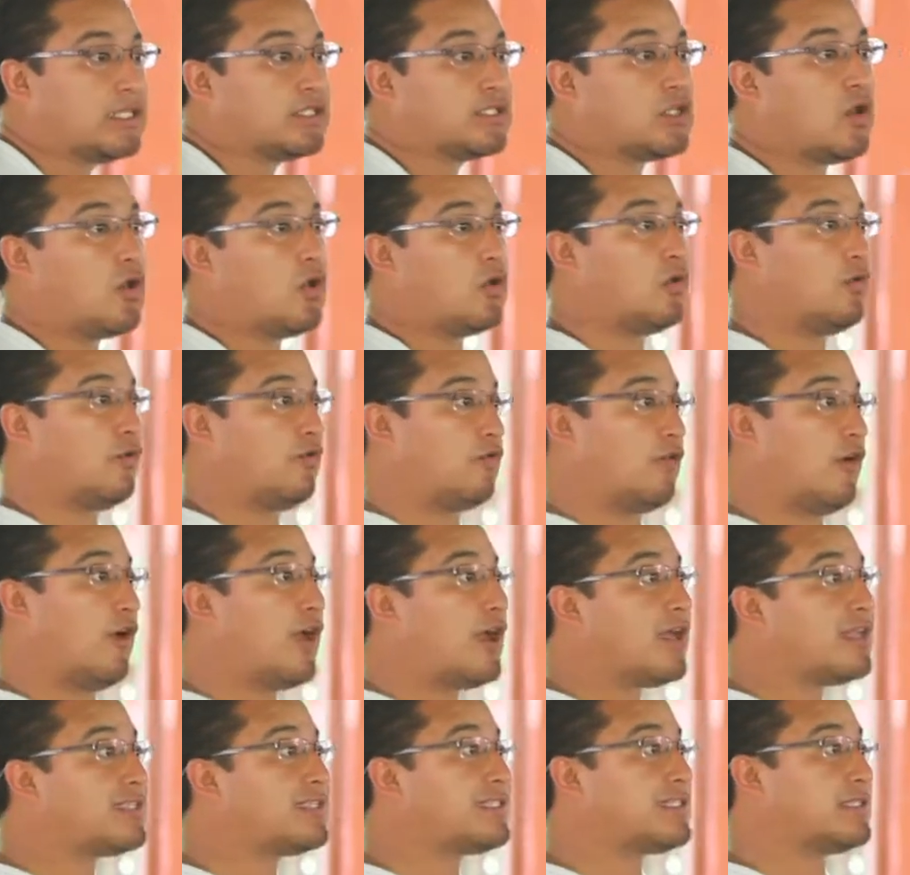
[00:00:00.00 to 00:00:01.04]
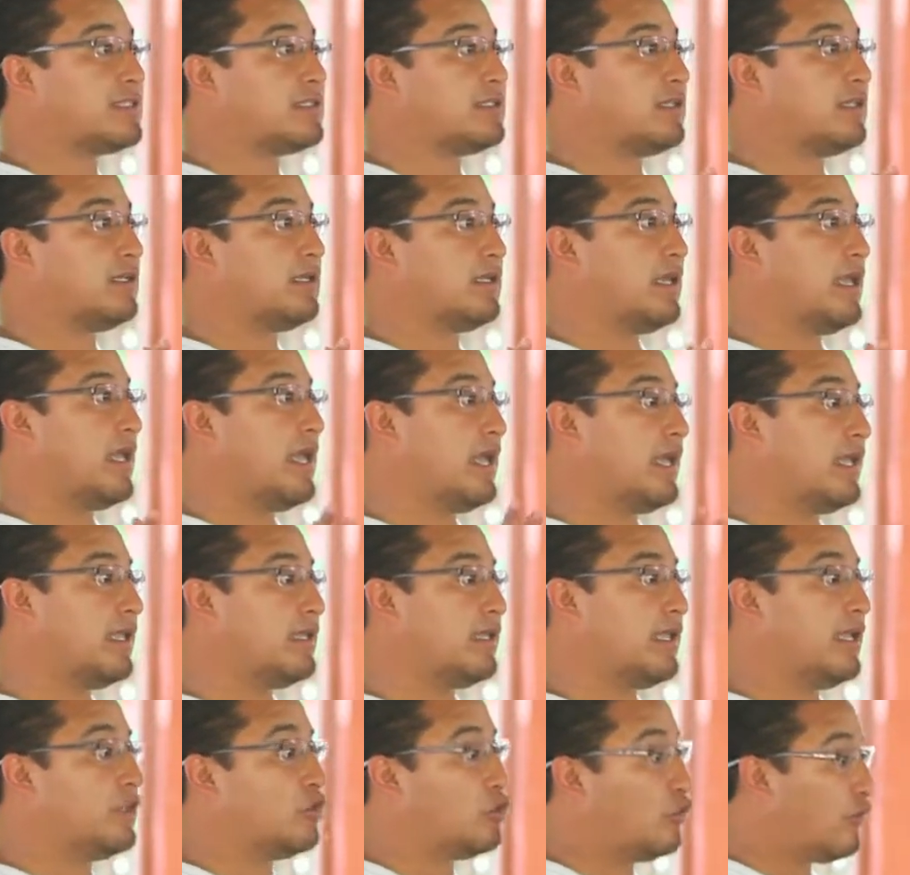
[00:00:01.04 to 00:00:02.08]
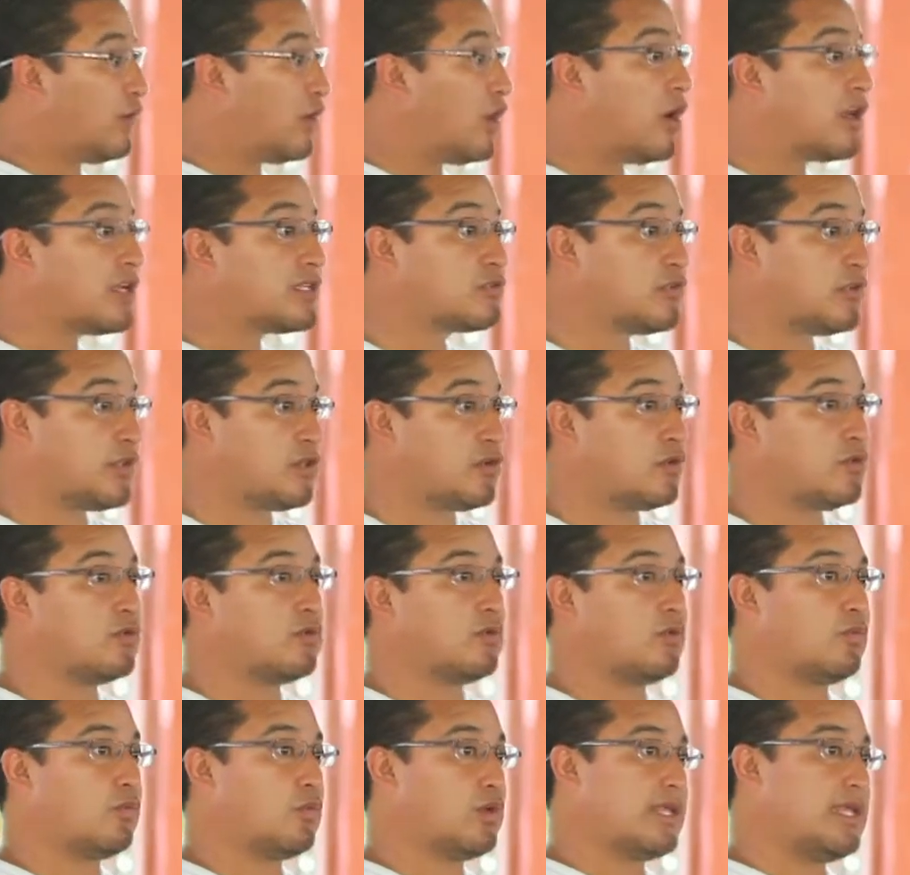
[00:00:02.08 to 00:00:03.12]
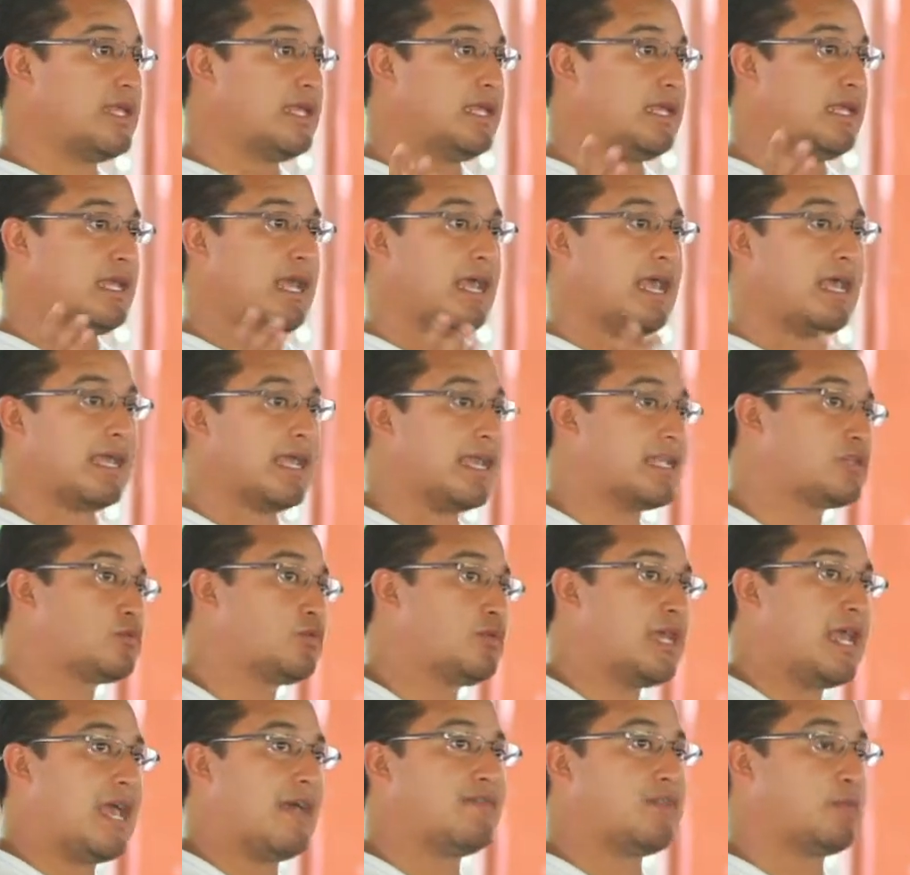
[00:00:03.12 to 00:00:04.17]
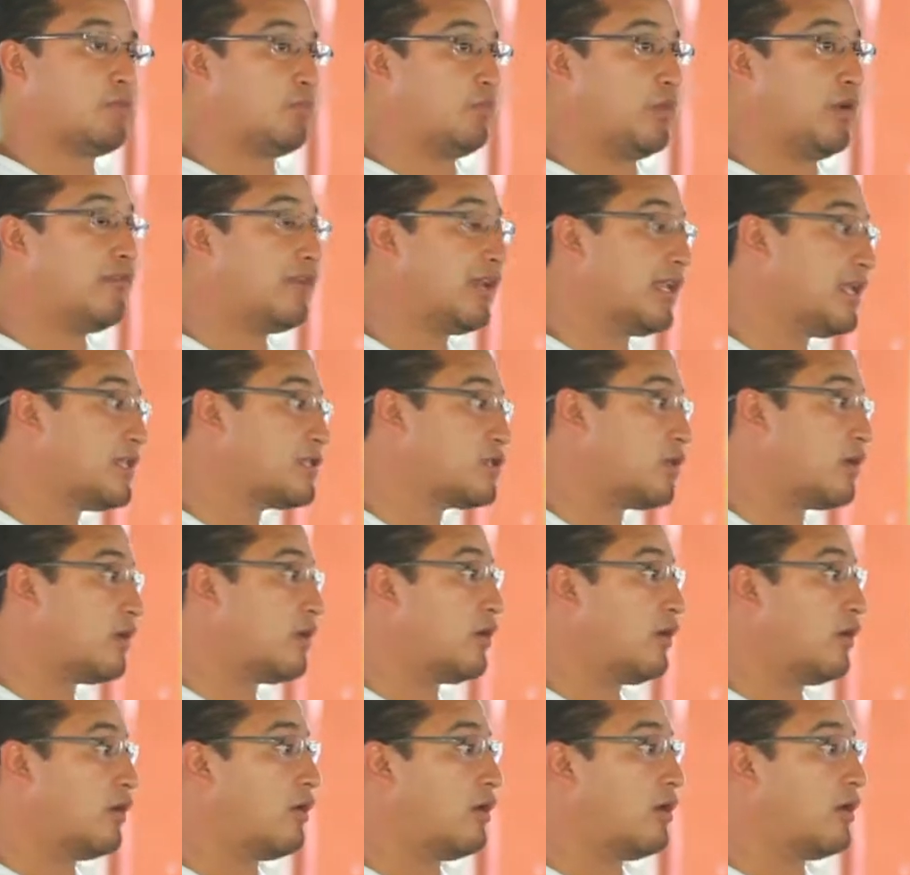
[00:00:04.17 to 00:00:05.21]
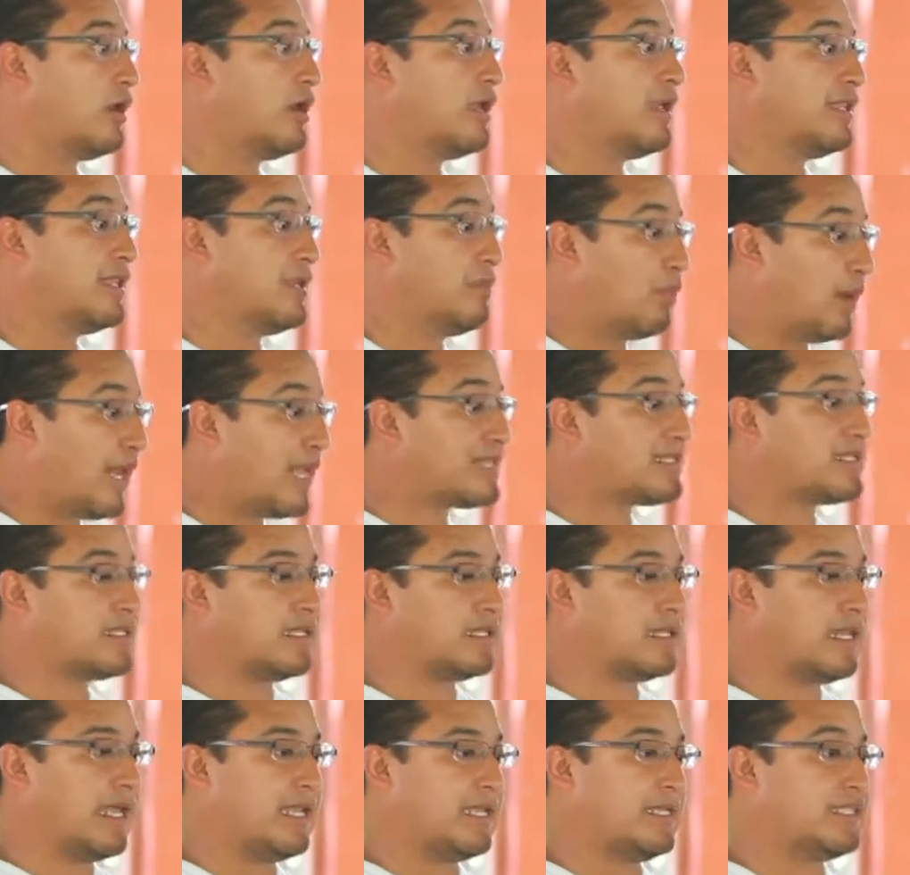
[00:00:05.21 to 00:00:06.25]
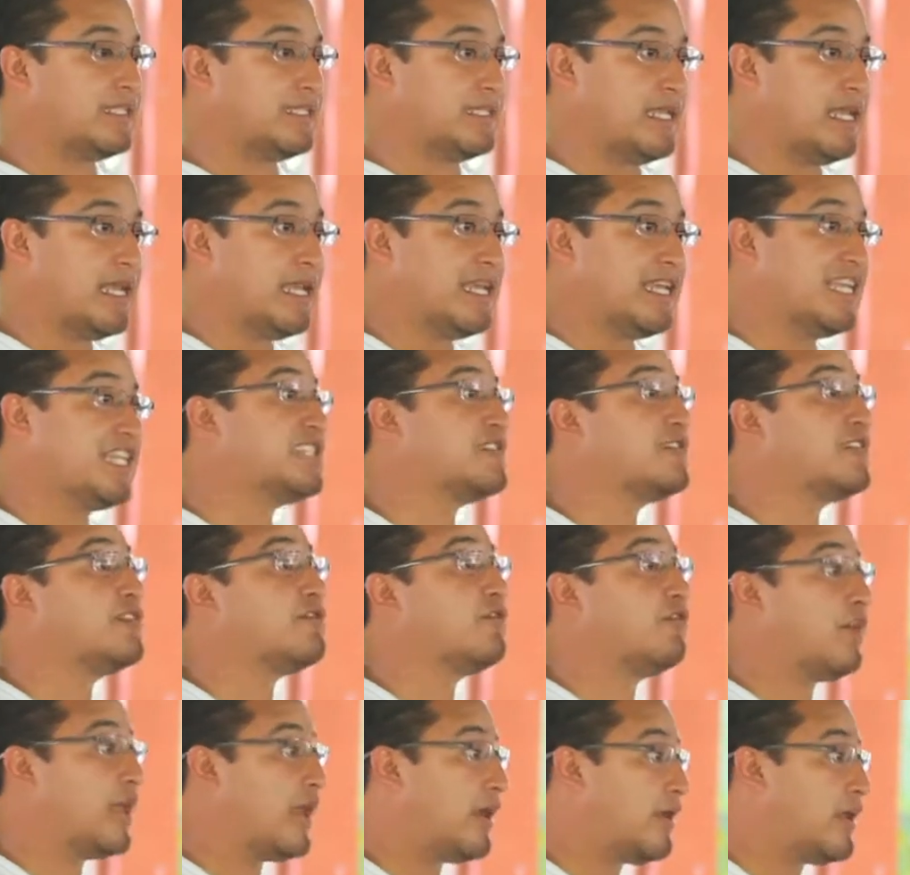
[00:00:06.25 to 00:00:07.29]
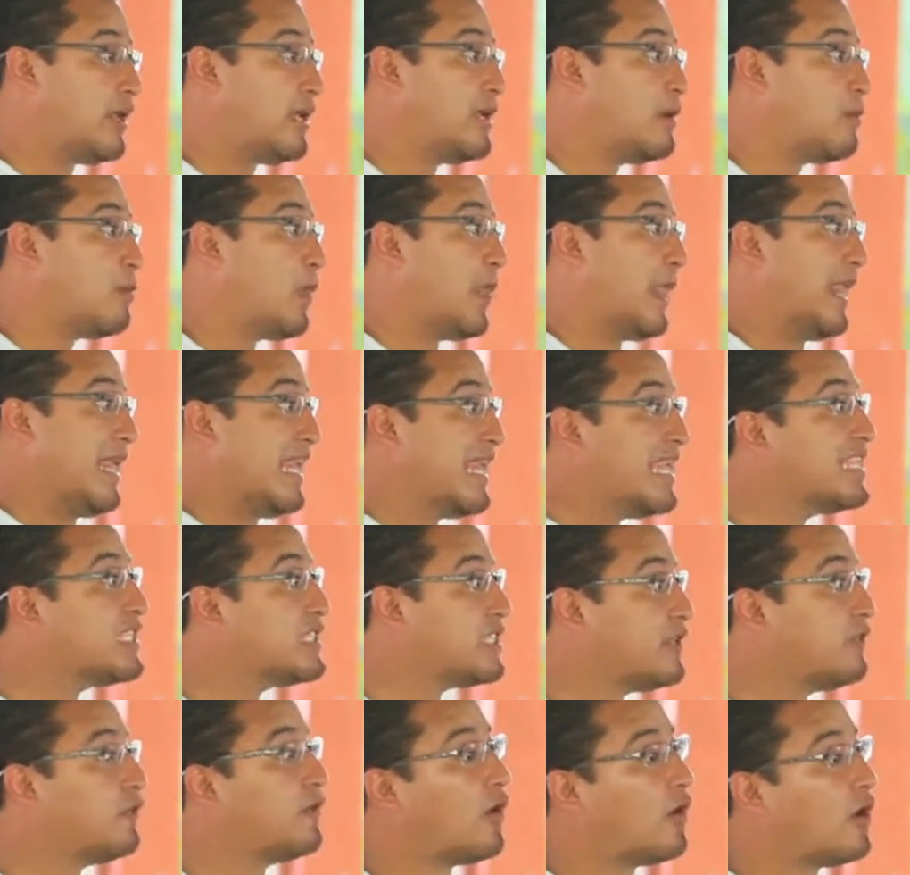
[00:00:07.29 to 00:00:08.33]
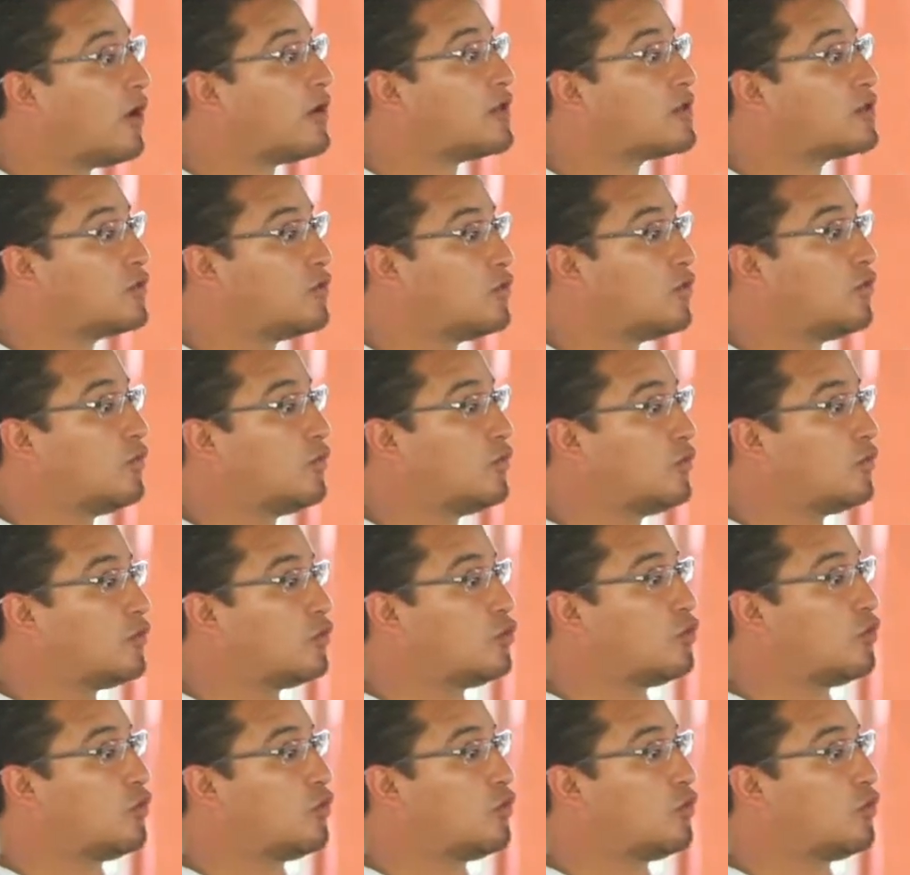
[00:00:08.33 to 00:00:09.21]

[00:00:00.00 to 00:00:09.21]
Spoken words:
So for us, and to be honest with you, I guess we have the privilege or the blessing that it's been very easy for us to